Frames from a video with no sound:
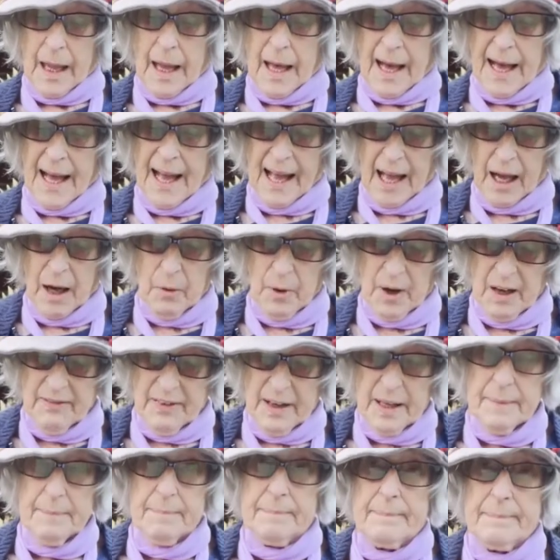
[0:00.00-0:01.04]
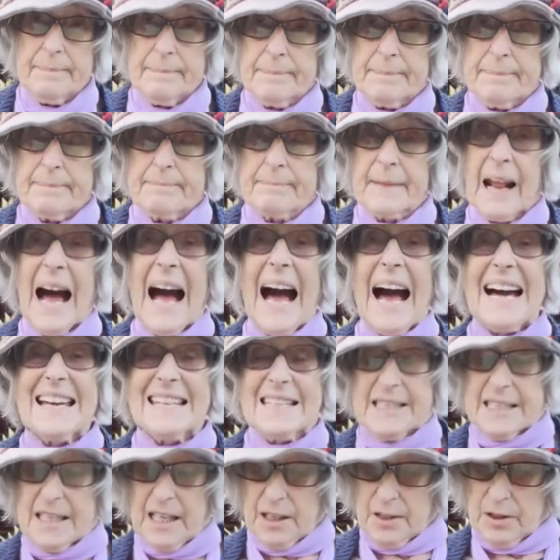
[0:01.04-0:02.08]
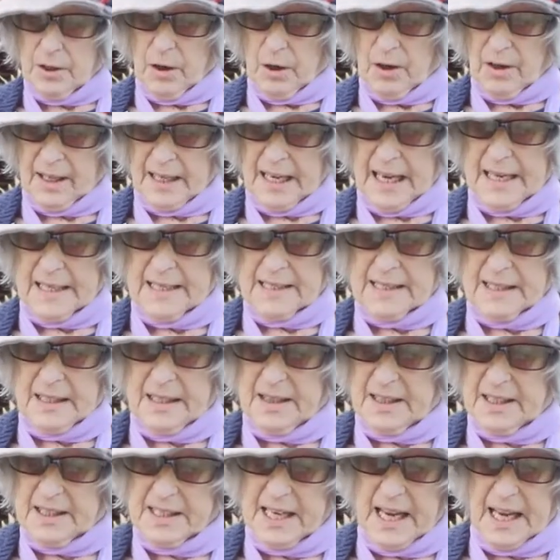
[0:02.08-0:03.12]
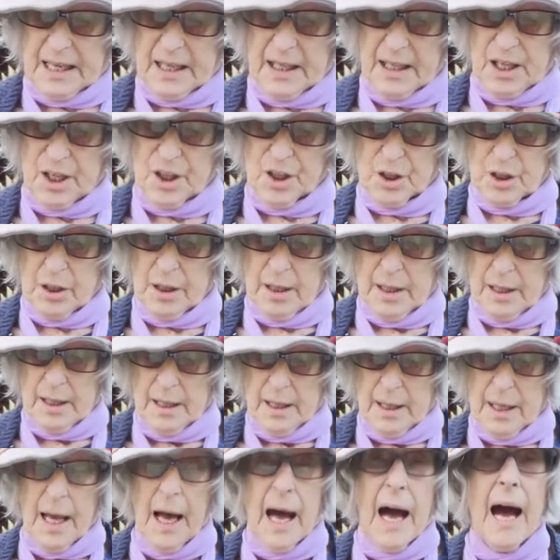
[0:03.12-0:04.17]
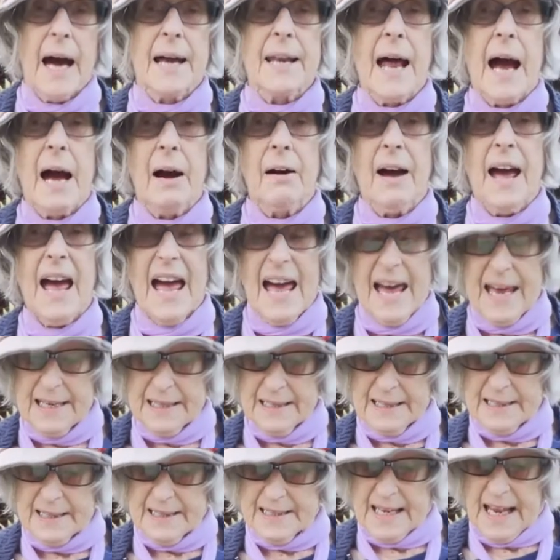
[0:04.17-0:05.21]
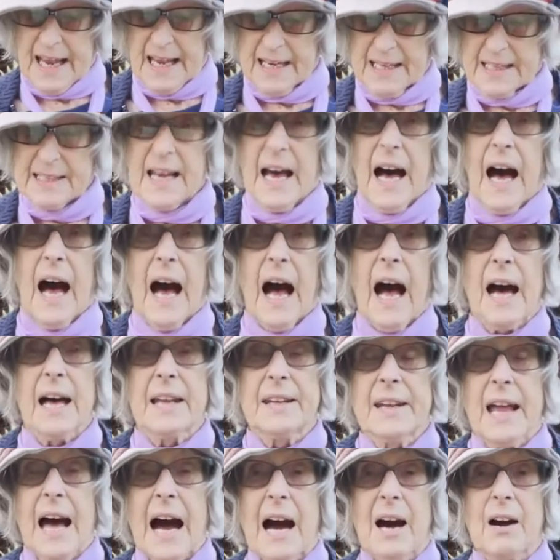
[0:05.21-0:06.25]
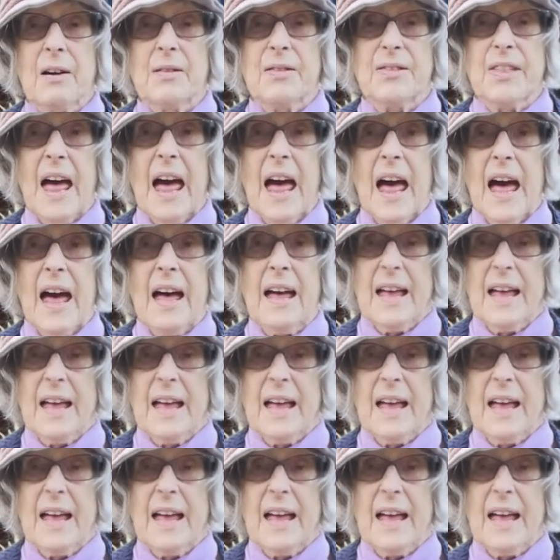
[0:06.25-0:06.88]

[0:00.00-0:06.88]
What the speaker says: However, I did not cancel the technician, and our hens' eggs are now there